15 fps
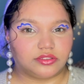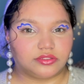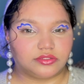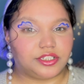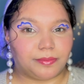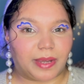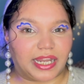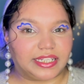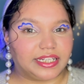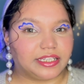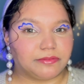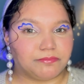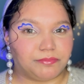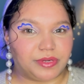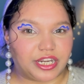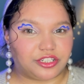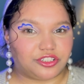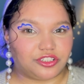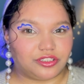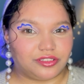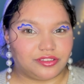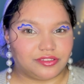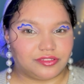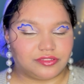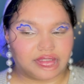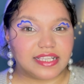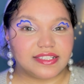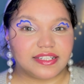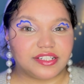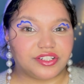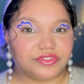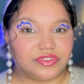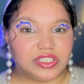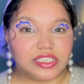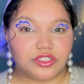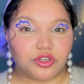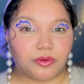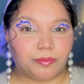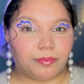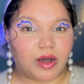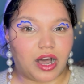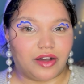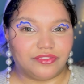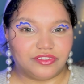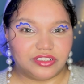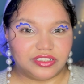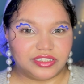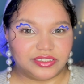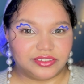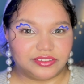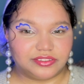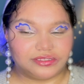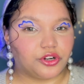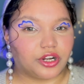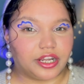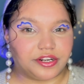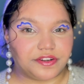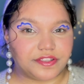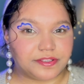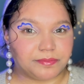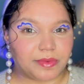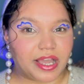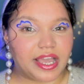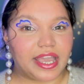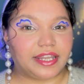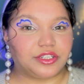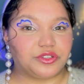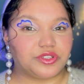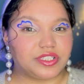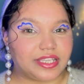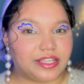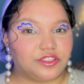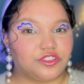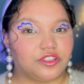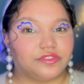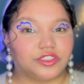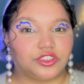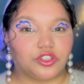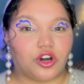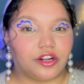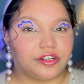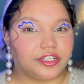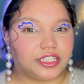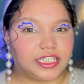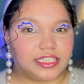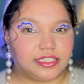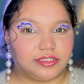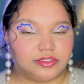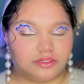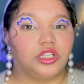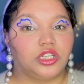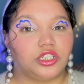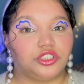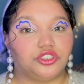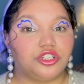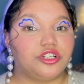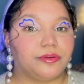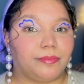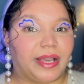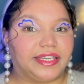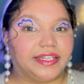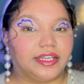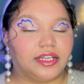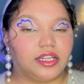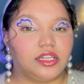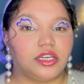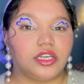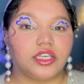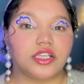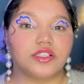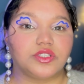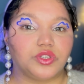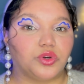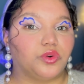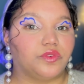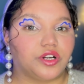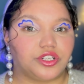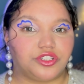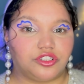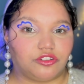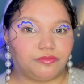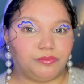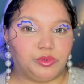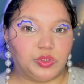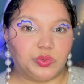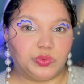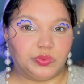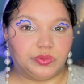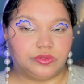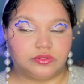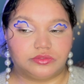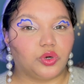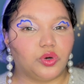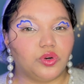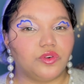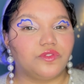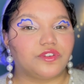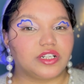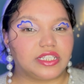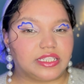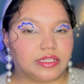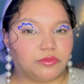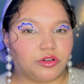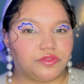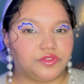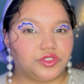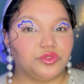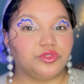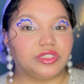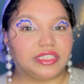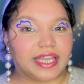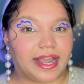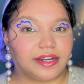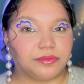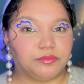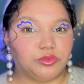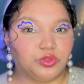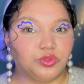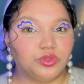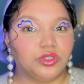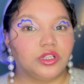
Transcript: dramatic impression as it reveals your power, your charisma, and your sense of authority. Your dramatic color is your version of blue, though for some of you that blue